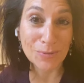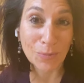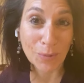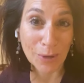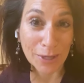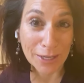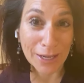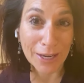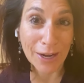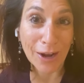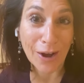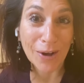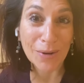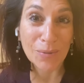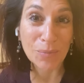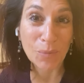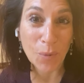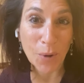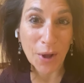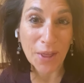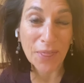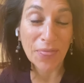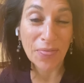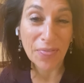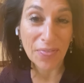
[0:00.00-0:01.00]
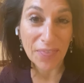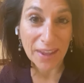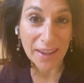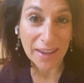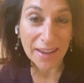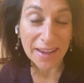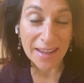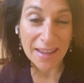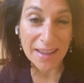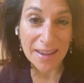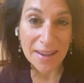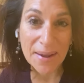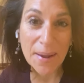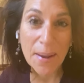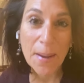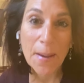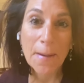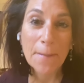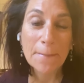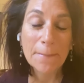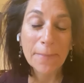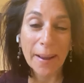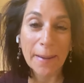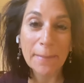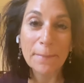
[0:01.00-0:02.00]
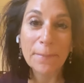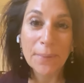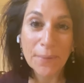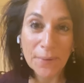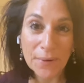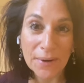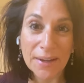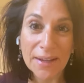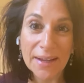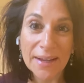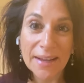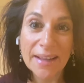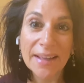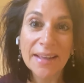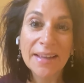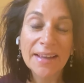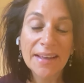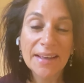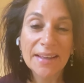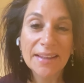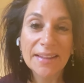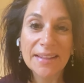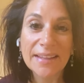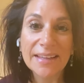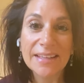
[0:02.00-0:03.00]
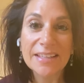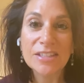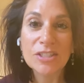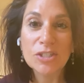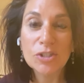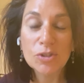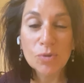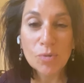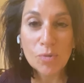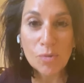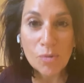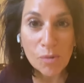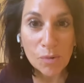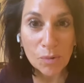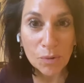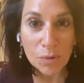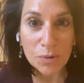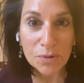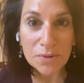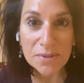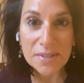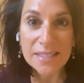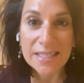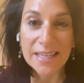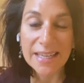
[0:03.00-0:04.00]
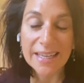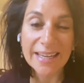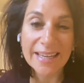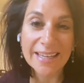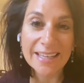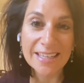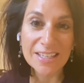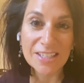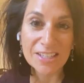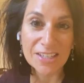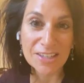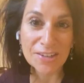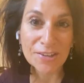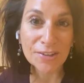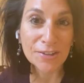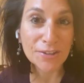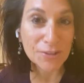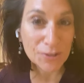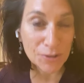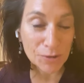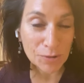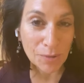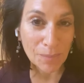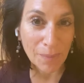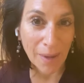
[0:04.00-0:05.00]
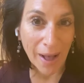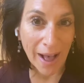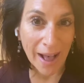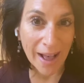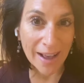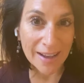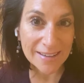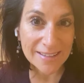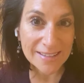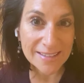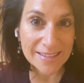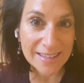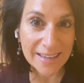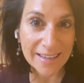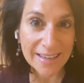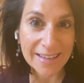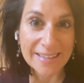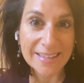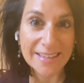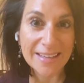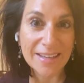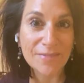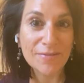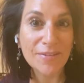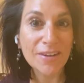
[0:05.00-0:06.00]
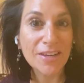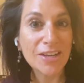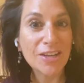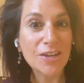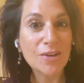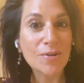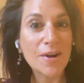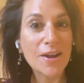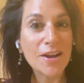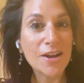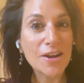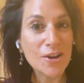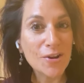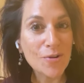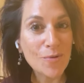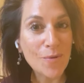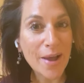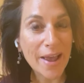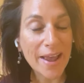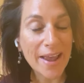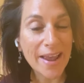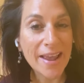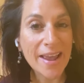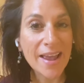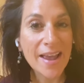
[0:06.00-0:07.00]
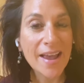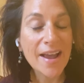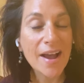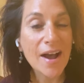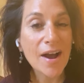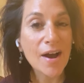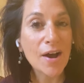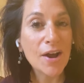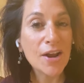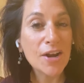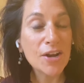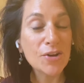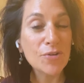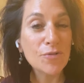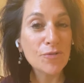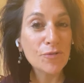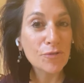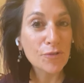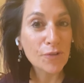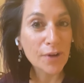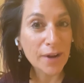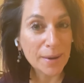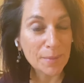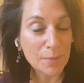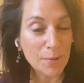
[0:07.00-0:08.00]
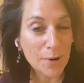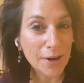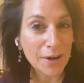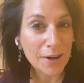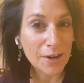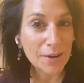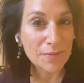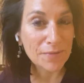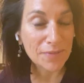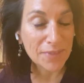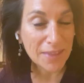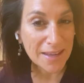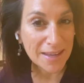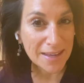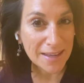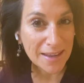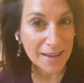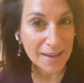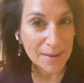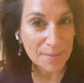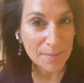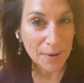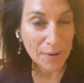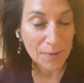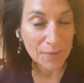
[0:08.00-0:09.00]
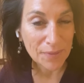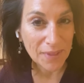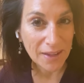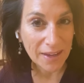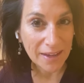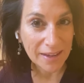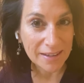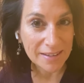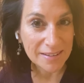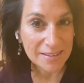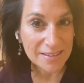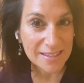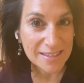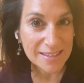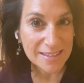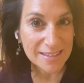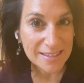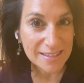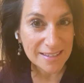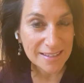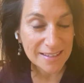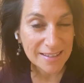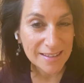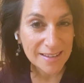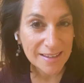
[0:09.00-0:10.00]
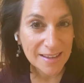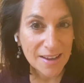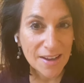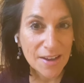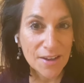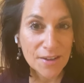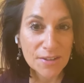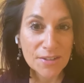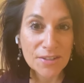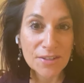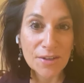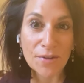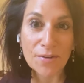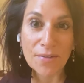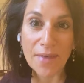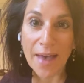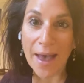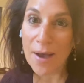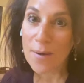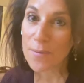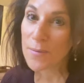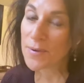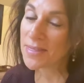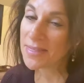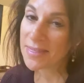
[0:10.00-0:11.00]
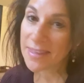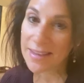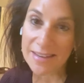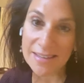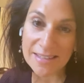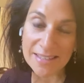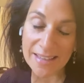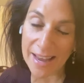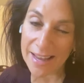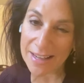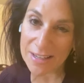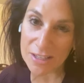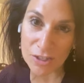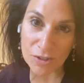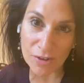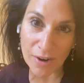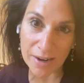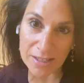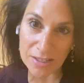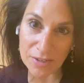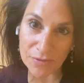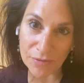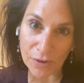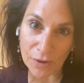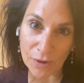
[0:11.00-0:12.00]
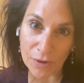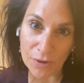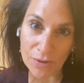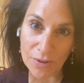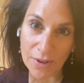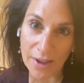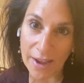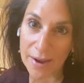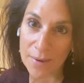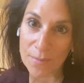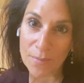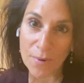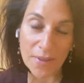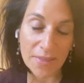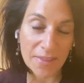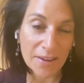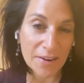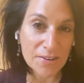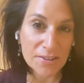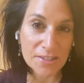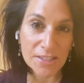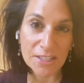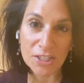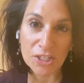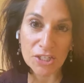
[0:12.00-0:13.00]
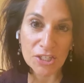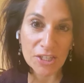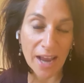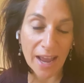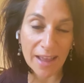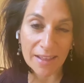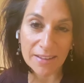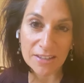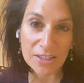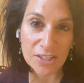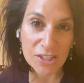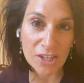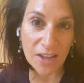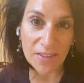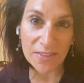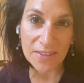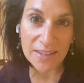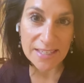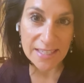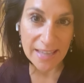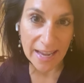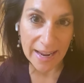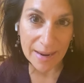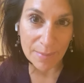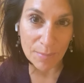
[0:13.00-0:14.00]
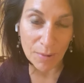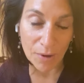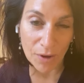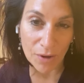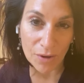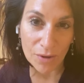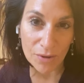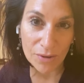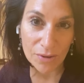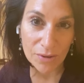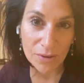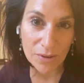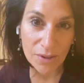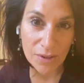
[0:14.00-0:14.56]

working on one thing by putting these tools into your toolbox and giving you a new way, a new framework of thinking about things so that when things get stressful and when there's a challenge on the table,